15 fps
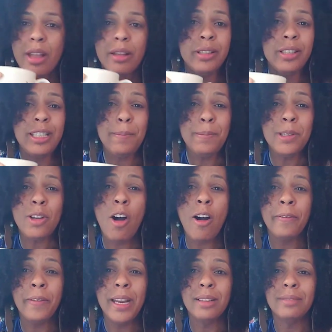Sips
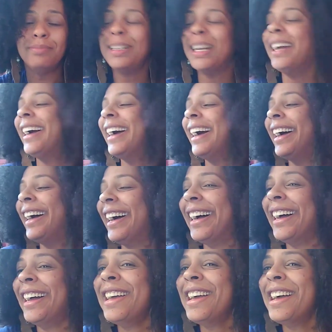coffee. I
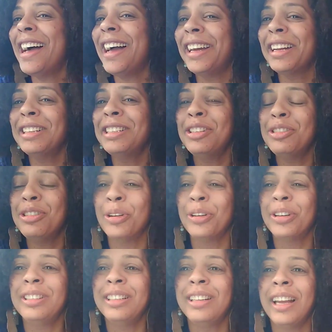got to teach
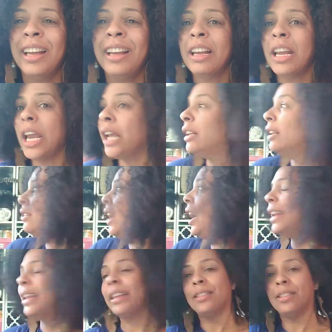yoga today. And the
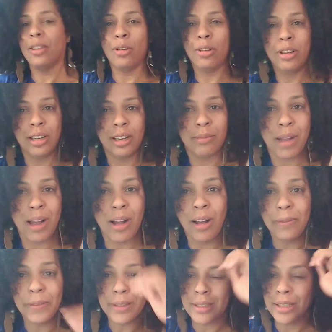lighting is so good in my
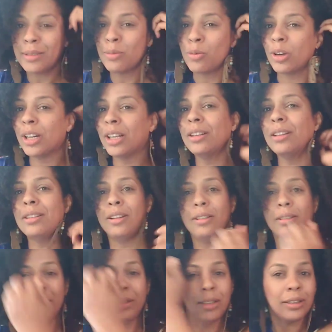office this morning.
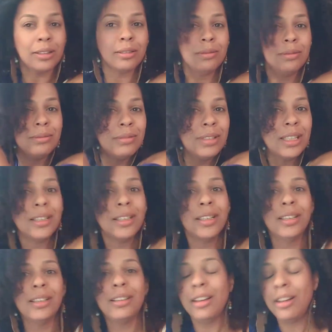So look,
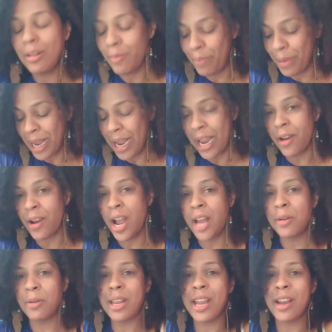big hair, I
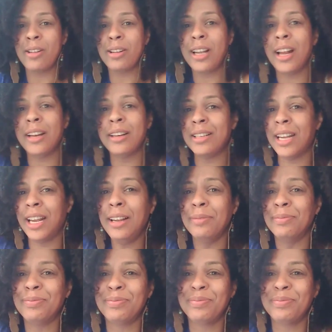don't care kind of day.